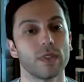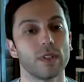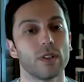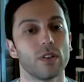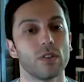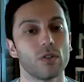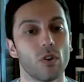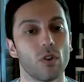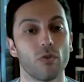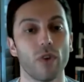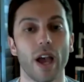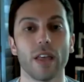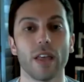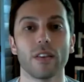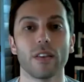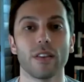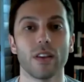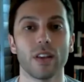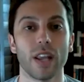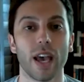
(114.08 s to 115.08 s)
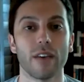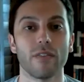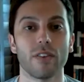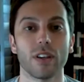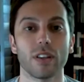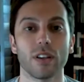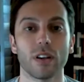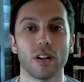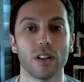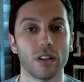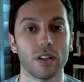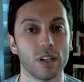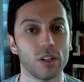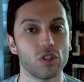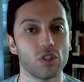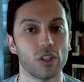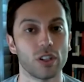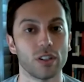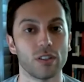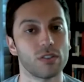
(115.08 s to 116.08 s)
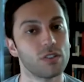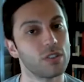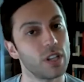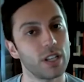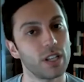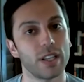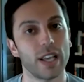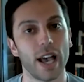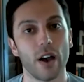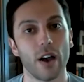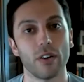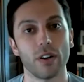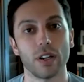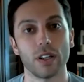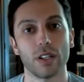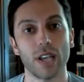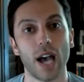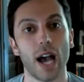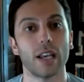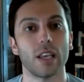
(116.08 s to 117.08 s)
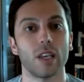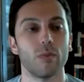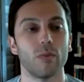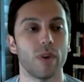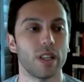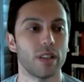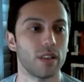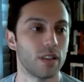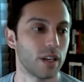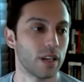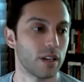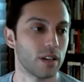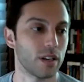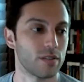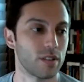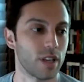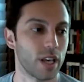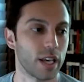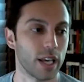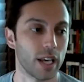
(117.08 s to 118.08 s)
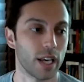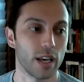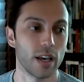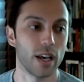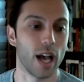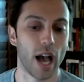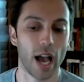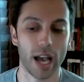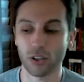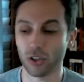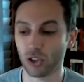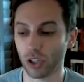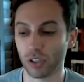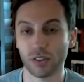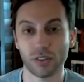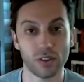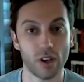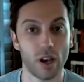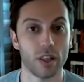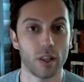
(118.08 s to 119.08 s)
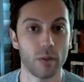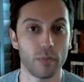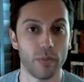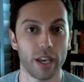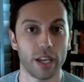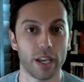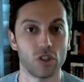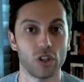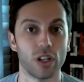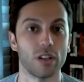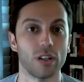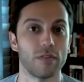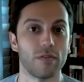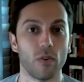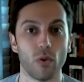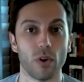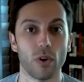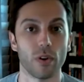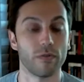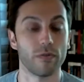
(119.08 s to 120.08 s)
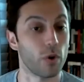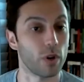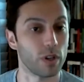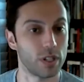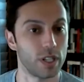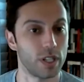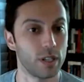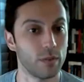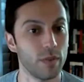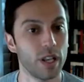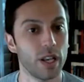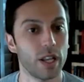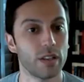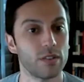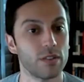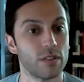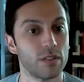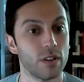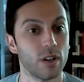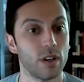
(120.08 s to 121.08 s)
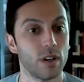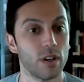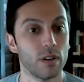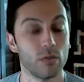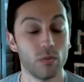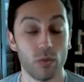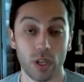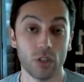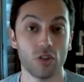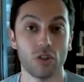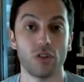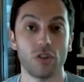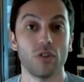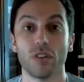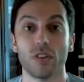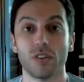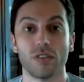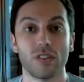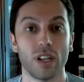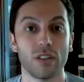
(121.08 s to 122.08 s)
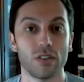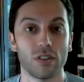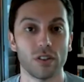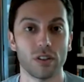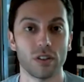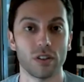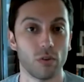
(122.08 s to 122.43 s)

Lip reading: So rather than having the clinician sit down and document things like, I just saw the patient for 14 minutes, we can just use a sensor to